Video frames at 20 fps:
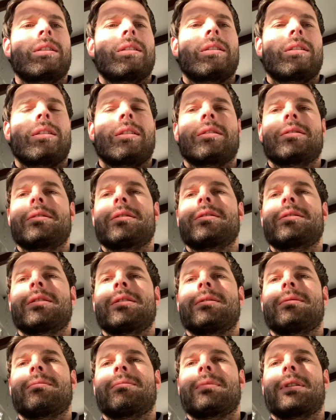
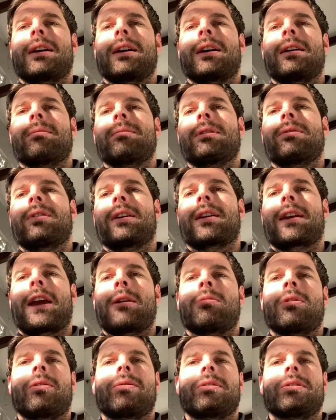existed if I
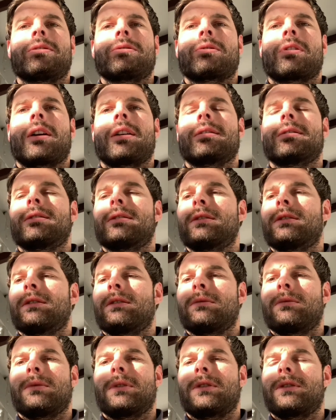came off these drugs,
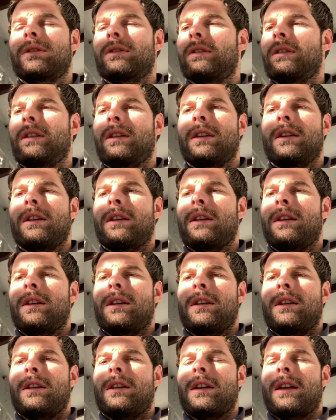which
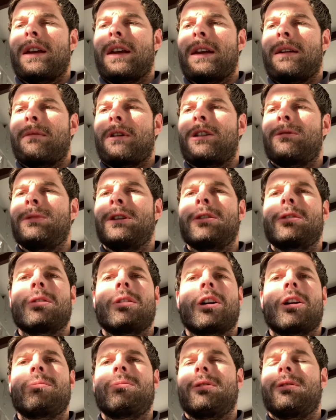I'd been
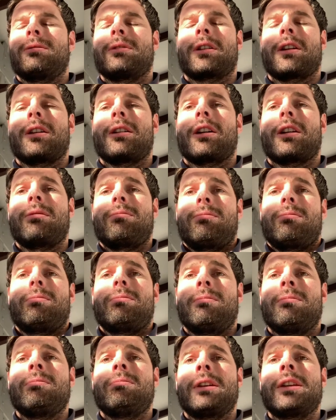
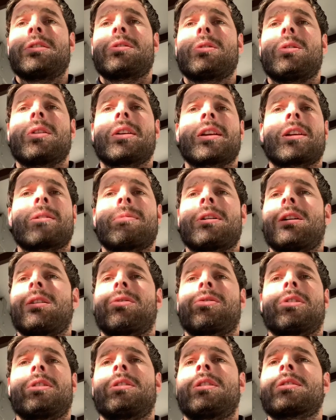talking about
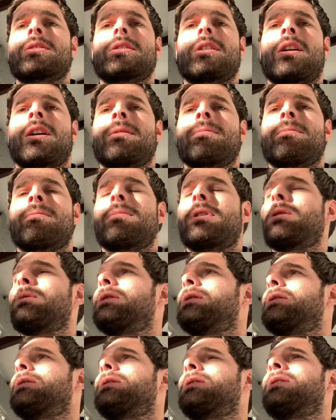for a long time, but we
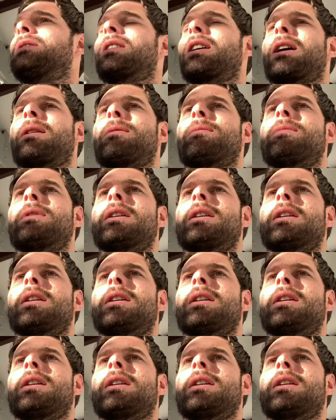just didn't come.